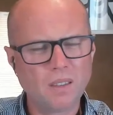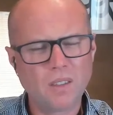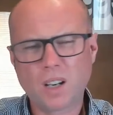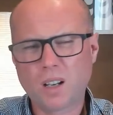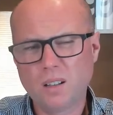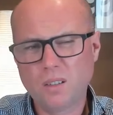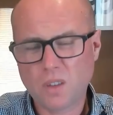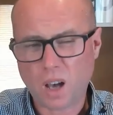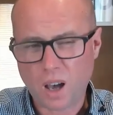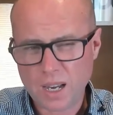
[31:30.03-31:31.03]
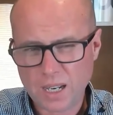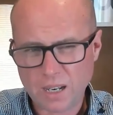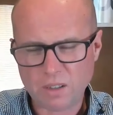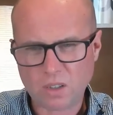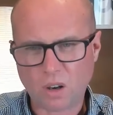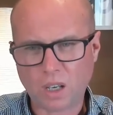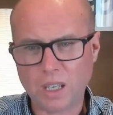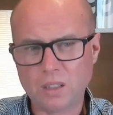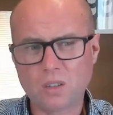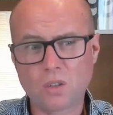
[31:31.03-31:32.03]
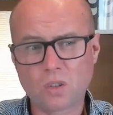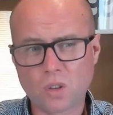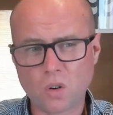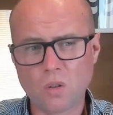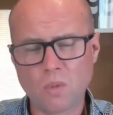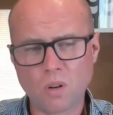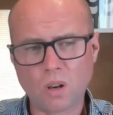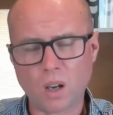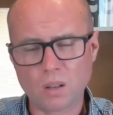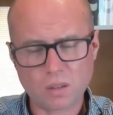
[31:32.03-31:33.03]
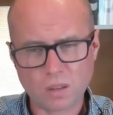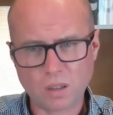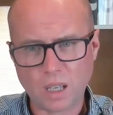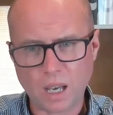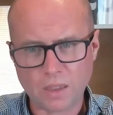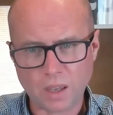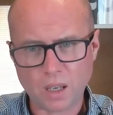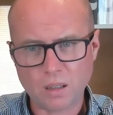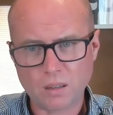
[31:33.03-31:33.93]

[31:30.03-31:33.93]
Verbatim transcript: the, the idea in soccer is to score more goals than the other